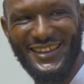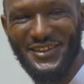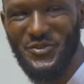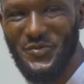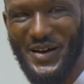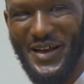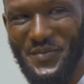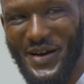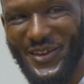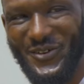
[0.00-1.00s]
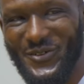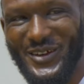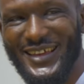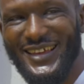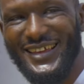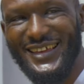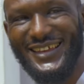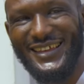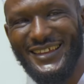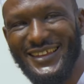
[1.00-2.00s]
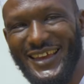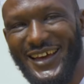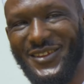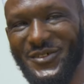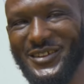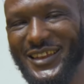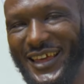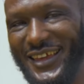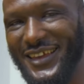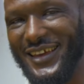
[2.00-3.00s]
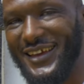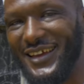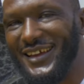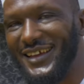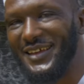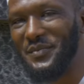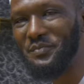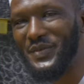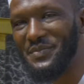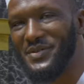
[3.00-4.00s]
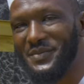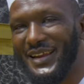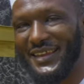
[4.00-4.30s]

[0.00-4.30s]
This is my final. See, I know it's like my former